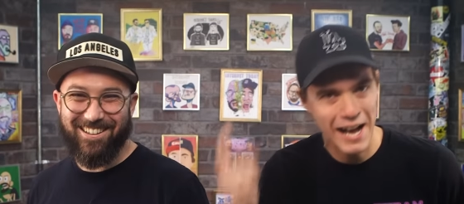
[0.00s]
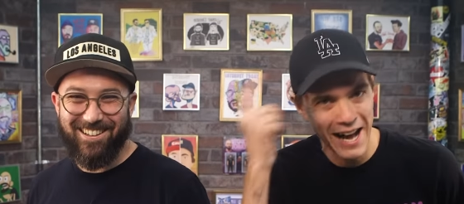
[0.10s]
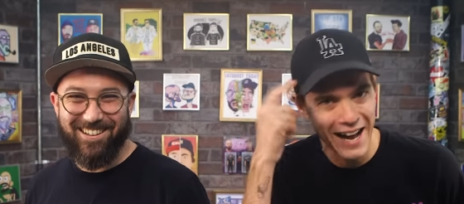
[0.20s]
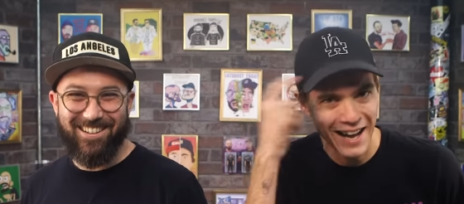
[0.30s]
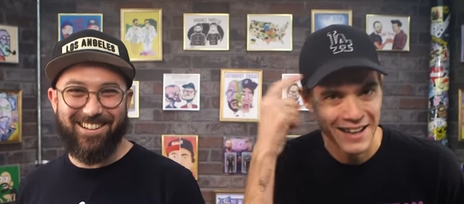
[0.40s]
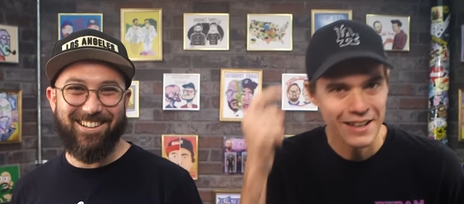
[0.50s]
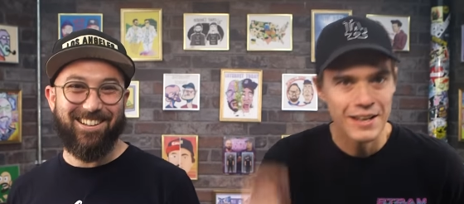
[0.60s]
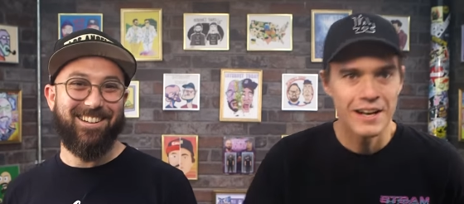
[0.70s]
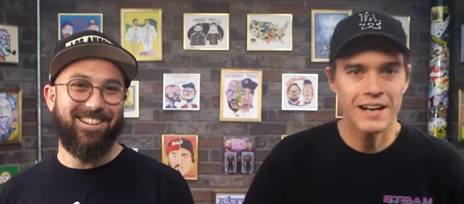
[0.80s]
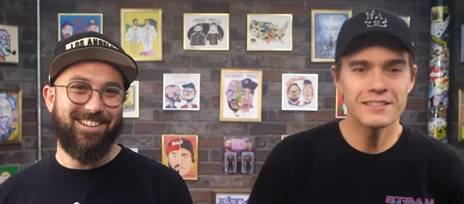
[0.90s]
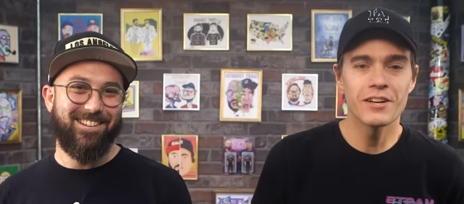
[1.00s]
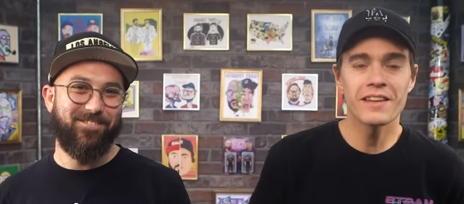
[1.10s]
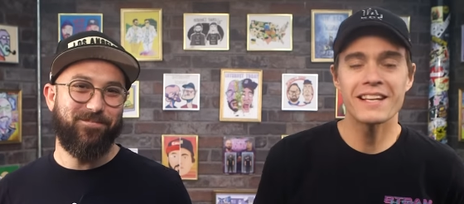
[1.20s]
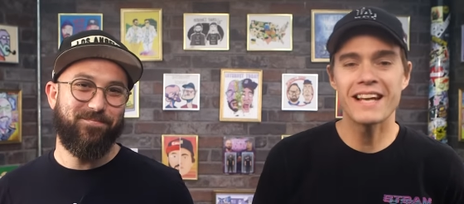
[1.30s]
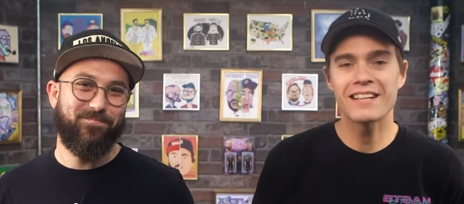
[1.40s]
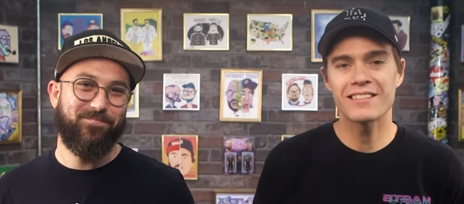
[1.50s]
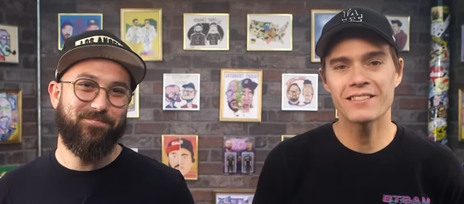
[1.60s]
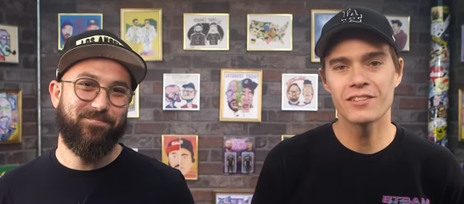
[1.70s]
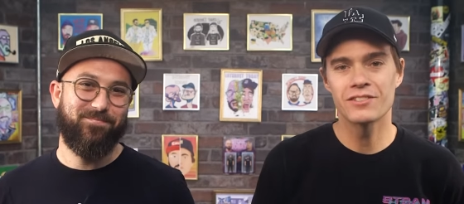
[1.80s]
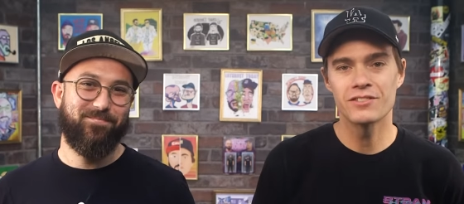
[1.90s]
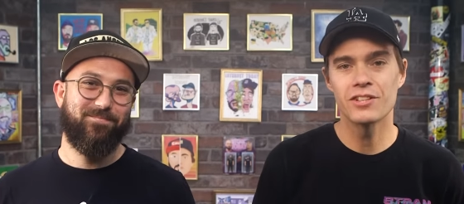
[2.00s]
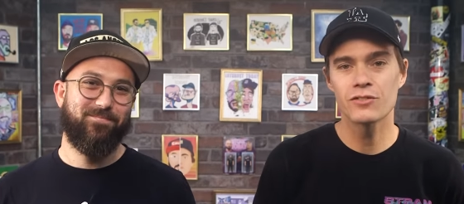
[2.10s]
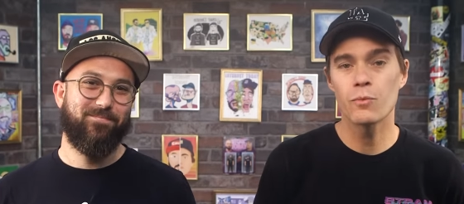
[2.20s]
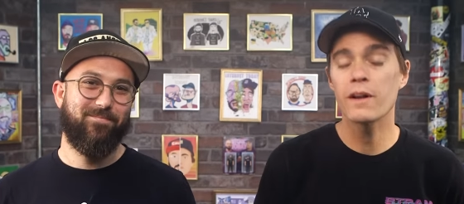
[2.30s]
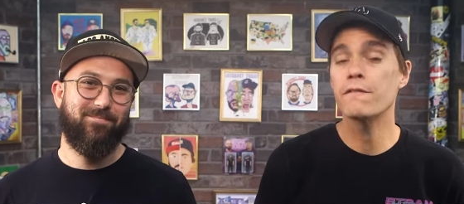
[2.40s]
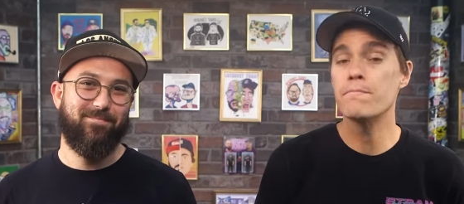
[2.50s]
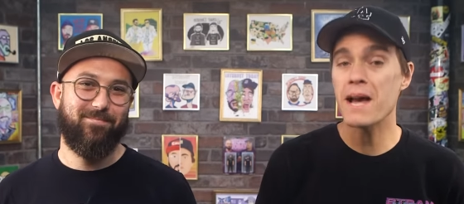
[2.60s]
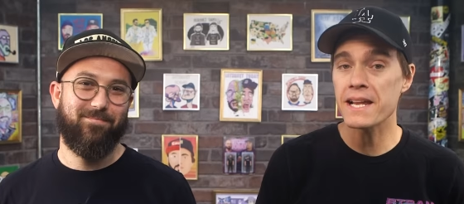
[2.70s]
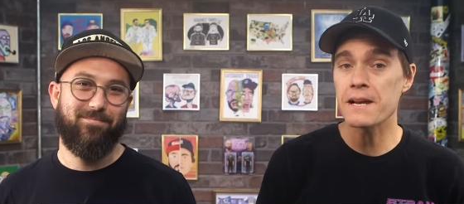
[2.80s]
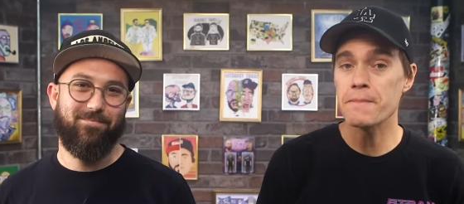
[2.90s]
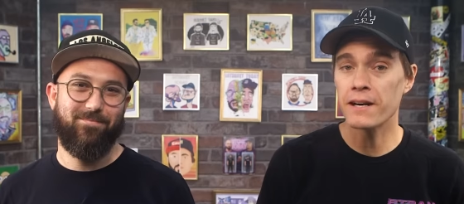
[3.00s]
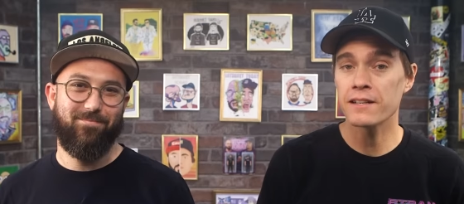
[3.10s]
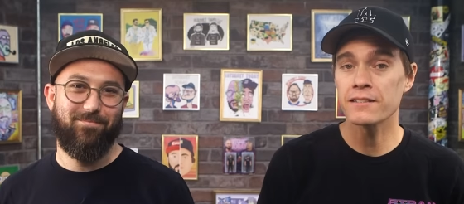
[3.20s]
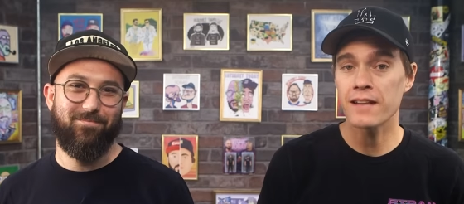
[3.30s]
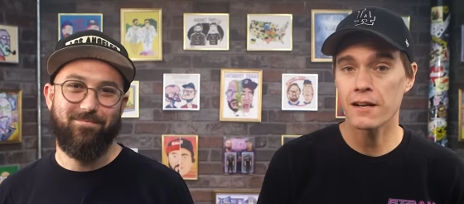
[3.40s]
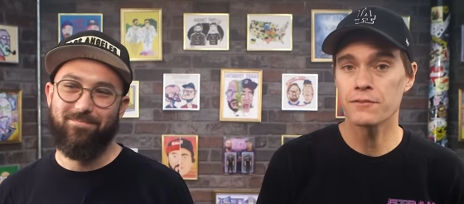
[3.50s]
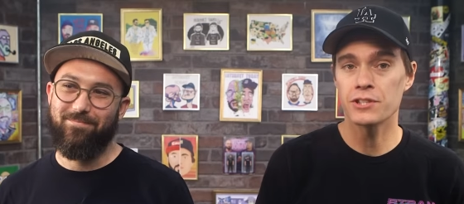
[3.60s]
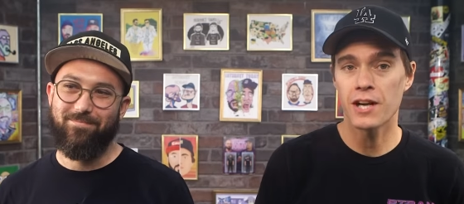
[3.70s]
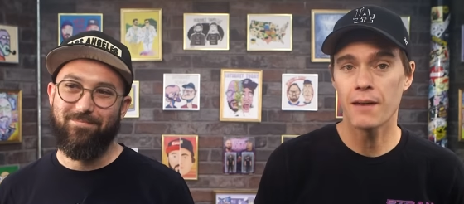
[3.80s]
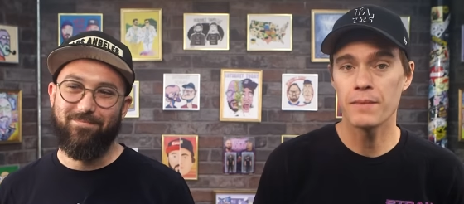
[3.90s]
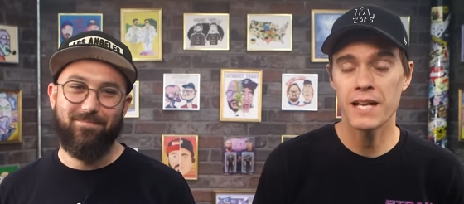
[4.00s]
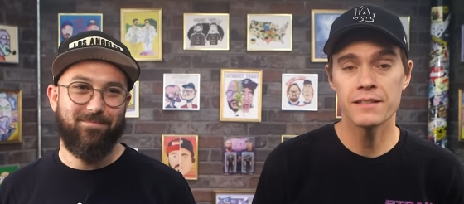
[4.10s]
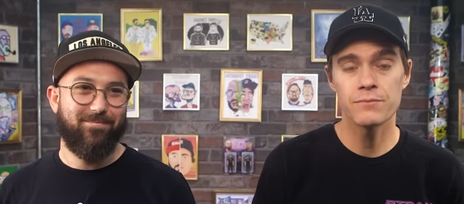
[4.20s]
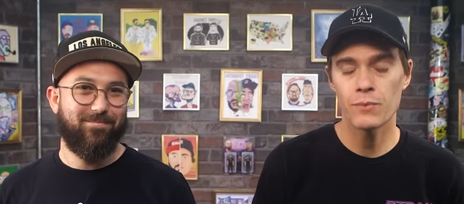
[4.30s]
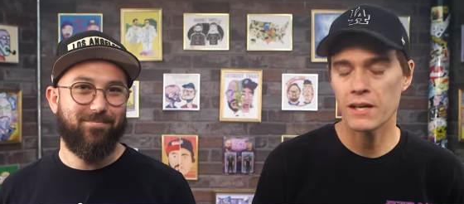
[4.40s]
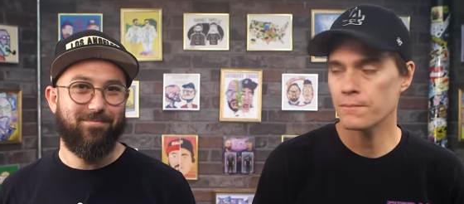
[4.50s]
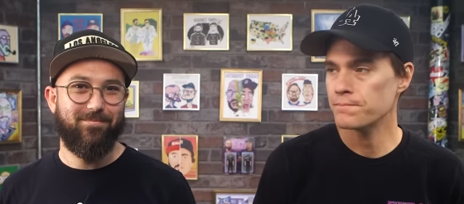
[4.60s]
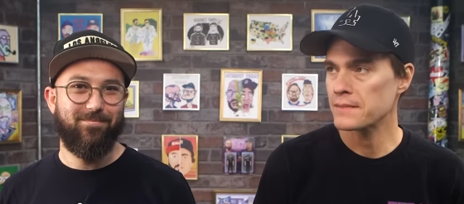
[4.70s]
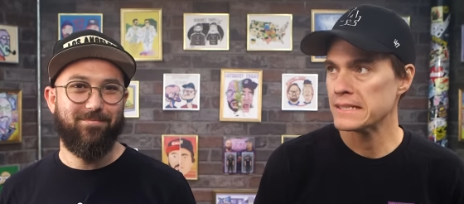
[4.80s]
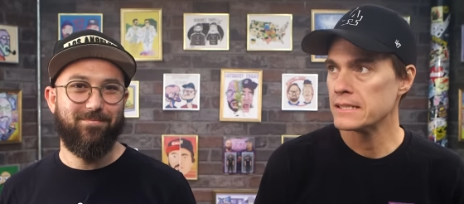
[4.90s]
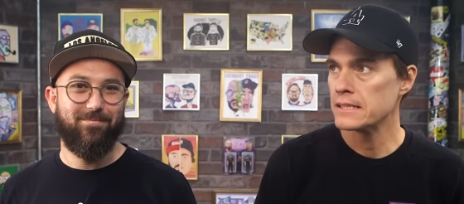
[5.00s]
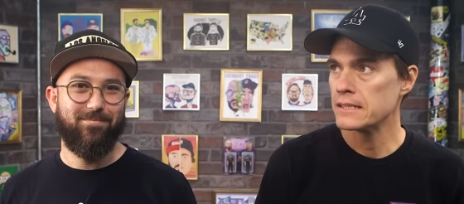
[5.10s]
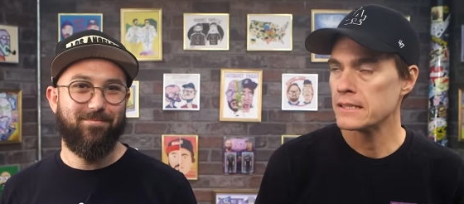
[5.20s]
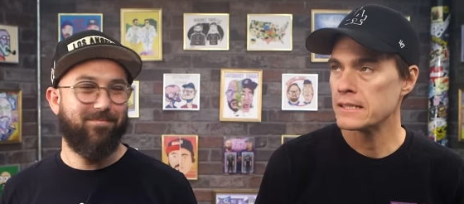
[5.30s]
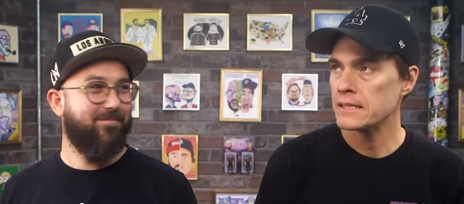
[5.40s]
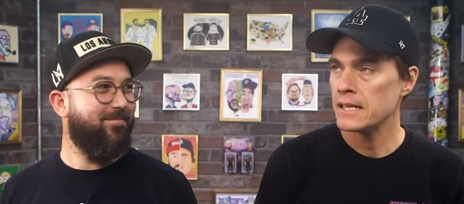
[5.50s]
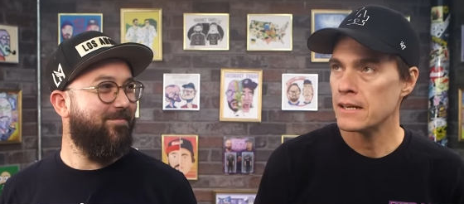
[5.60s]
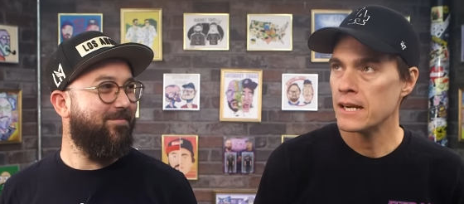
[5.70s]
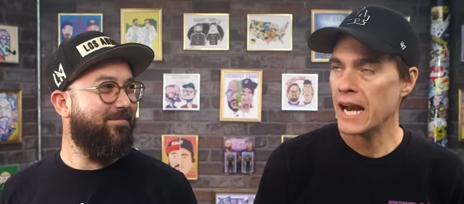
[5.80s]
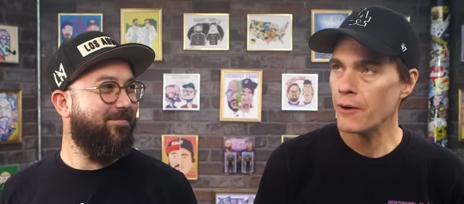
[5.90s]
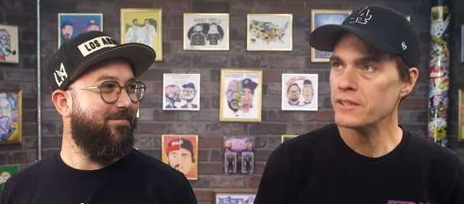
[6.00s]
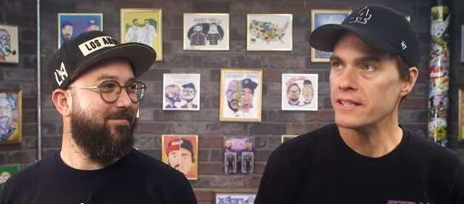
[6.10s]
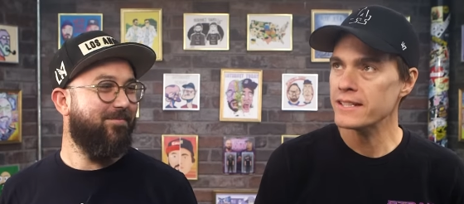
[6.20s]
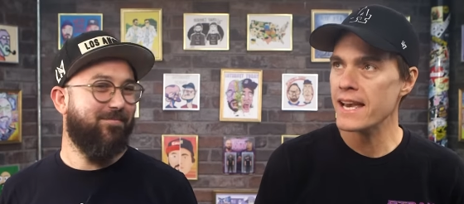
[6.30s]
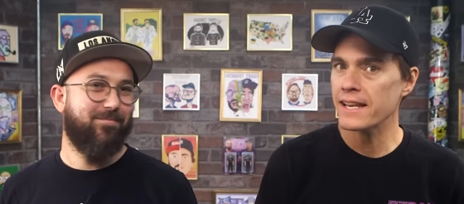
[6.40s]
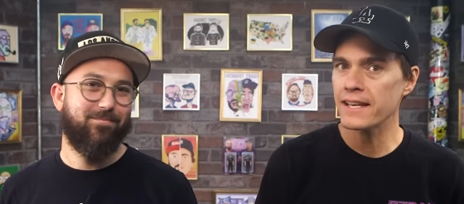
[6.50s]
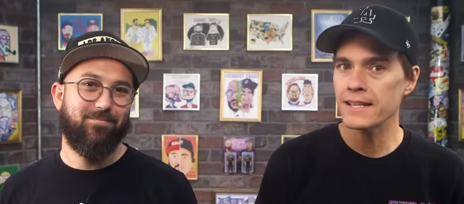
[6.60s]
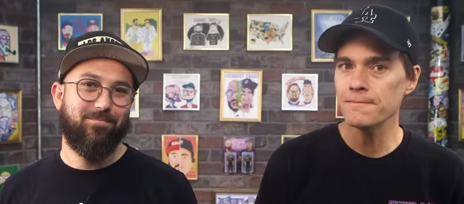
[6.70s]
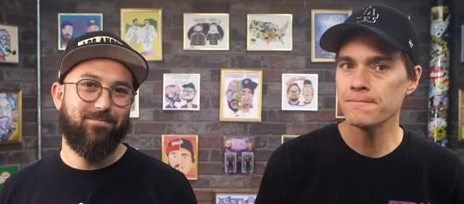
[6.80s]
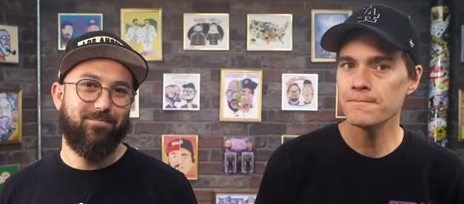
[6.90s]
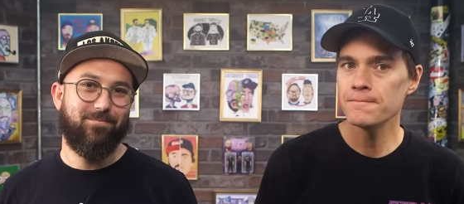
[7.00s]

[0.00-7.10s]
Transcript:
Speaker 1: Haha. Until then, yeah, Santos is just one of many Americans out of a job. And well, how is he taking it?